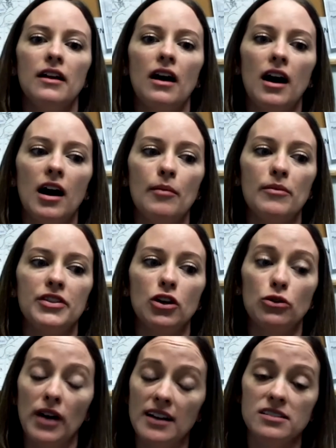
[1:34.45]

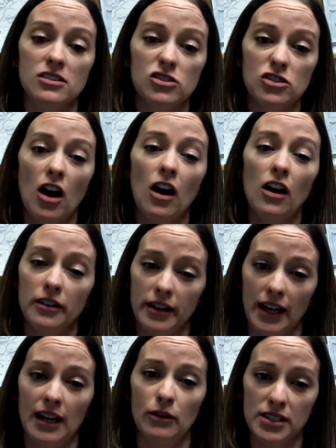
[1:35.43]
the grass is taller
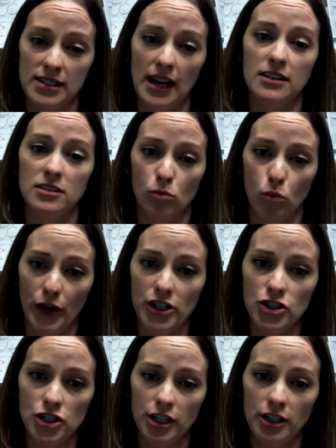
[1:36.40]
and it can retain some
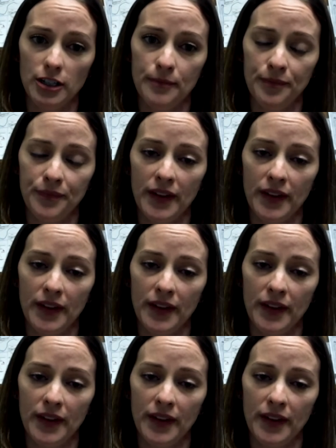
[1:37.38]
moisture,